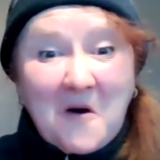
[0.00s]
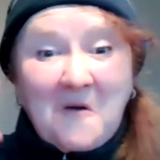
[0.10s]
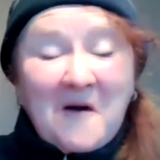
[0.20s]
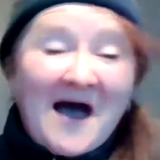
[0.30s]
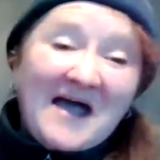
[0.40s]

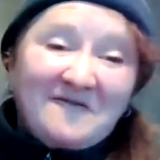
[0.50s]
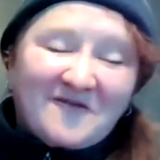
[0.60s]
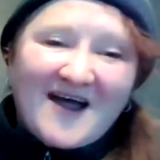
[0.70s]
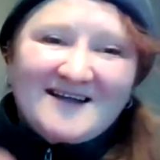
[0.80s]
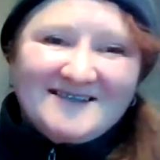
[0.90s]
Oh, hi,
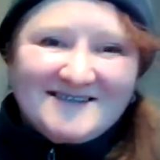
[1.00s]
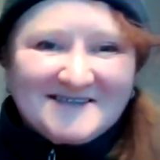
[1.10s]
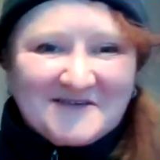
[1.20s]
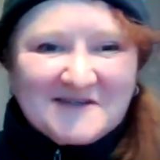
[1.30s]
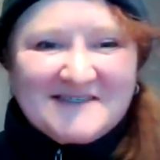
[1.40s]
friends.
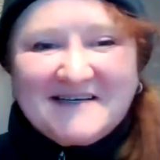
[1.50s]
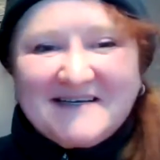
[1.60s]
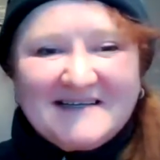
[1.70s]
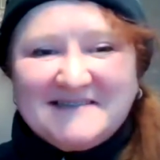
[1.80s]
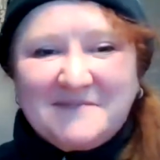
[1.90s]
It's Krista
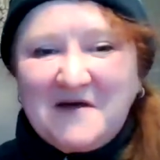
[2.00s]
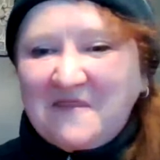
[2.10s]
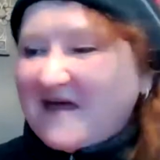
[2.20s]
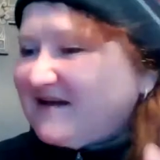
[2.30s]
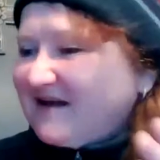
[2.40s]
Elizabeth,
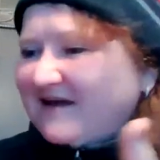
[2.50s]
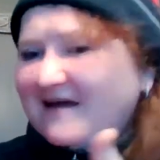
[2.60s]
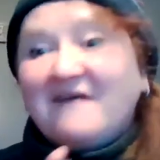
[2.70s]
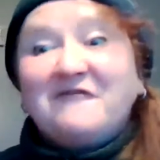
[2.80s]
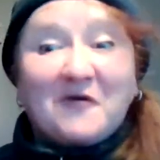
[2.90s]
and
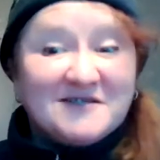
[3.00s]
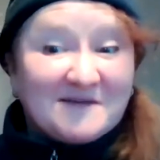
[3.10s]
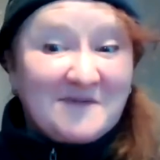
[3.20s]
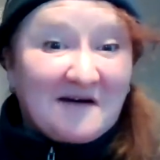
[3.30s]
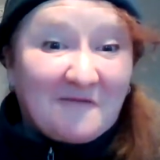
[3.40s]
of course, I'm
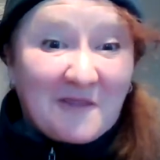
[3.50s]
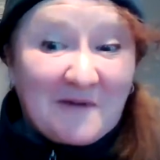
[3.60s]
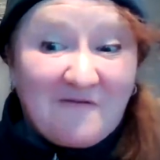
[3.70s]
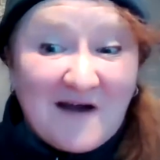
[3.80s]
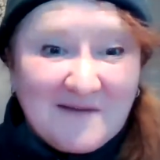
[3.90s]
here with
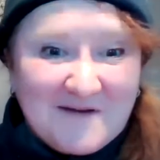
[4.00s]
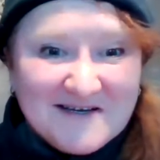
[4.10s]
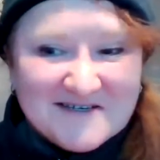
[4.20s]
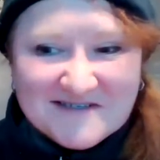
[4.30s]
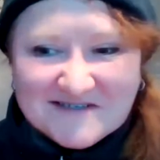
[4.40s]
my friend
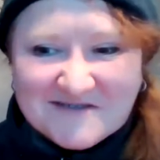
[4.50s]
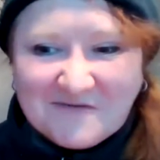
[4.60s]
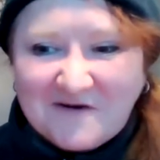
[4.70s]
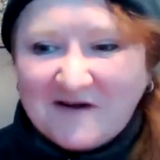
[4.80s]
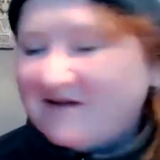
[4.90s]
Peaches the
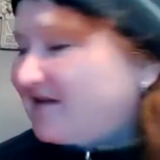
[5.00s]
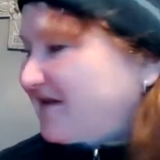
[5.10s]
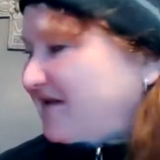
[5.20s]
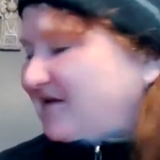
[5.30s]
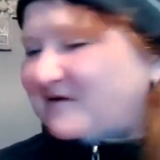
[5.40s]
Squirrel.
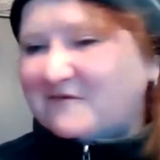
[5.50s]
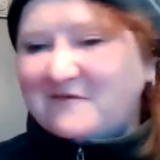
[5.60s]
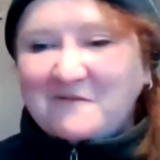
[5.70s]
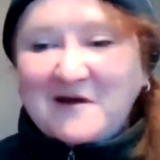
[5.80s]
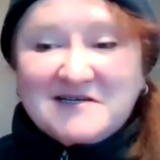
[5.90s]

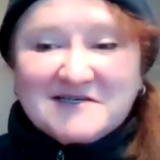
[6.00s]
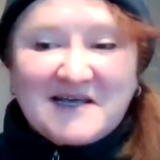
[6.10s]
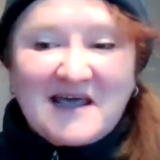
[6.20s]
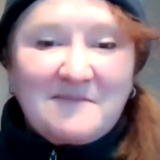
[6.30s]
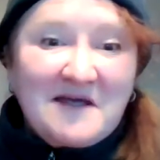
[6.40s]
We just
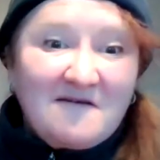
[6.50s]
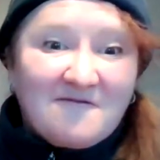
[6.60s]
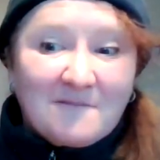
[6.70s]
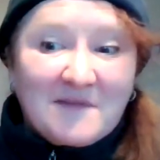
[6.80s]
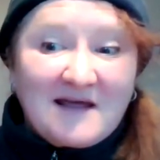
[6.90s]
came in
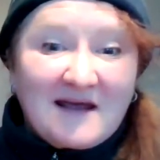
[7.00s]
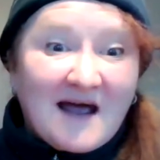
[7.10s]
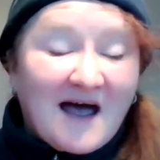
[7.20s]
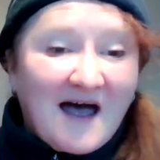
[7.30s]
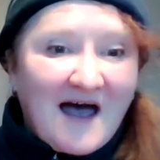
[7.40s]
from being
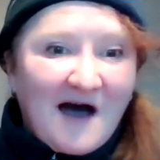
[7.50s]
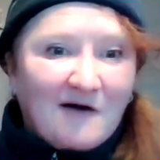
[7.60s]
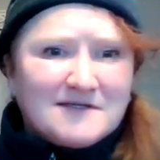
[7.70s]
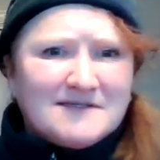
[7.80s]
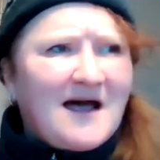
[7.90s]

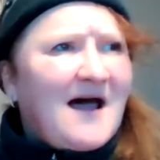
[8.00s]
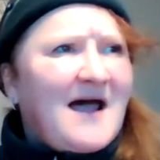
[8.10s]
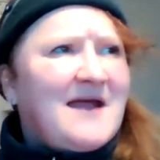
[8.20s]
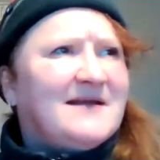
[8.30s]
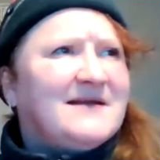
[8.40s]

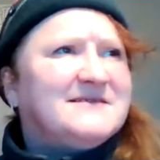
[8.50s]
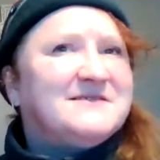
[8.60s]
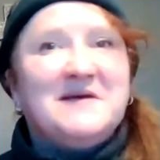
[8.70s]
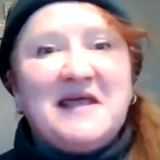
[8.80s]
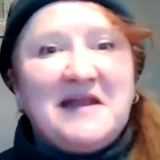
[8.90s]
outside, and it's the
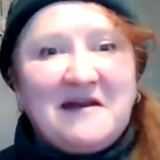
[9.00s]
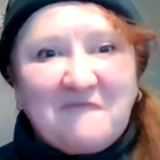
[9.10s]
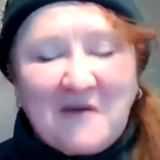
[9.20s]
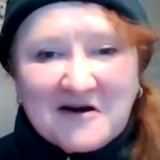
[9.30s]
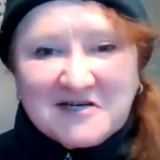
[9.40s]
beginning of
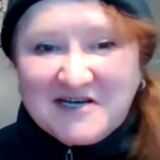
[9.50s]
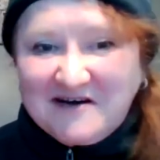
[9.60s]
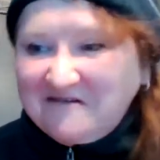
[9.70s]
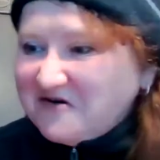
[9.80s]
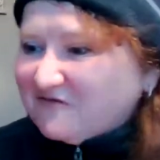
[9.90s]
March
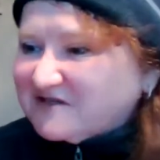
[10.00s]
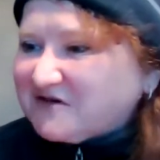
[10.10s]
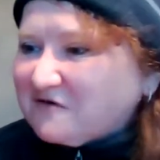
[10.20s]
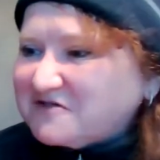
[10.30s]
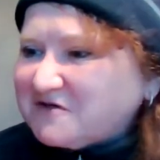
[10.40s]
here in Nova
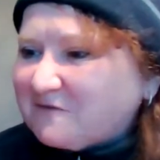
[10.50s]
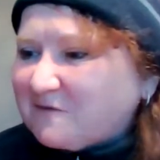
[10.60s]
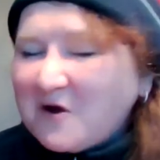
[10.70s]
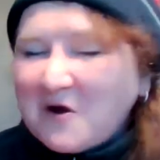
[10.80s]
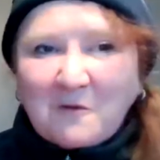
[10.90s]
Scotia
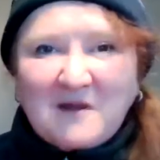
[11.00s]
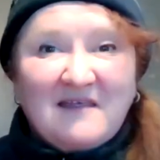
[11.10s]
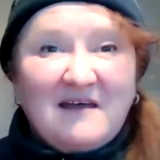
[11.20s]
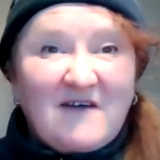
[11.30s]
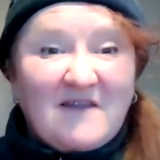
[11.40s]
where we
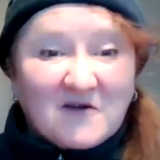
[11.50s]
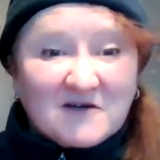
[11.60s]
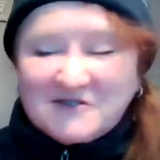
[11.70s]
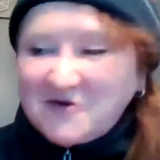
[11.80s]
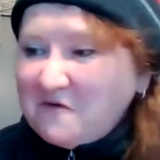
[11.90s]
live, and there's
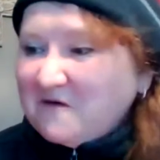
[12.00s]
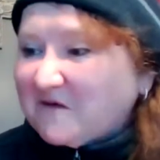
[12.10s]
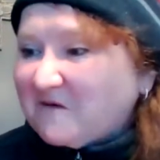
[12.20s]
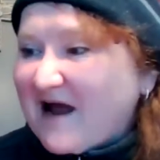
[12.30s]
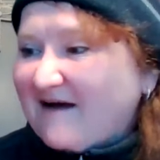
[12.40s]
snow on the
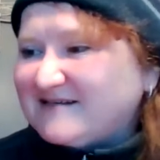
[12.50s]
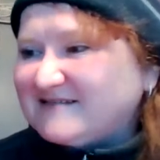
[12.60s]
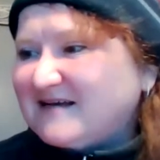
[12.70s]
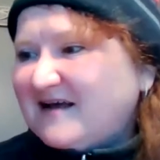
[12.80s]
ground. And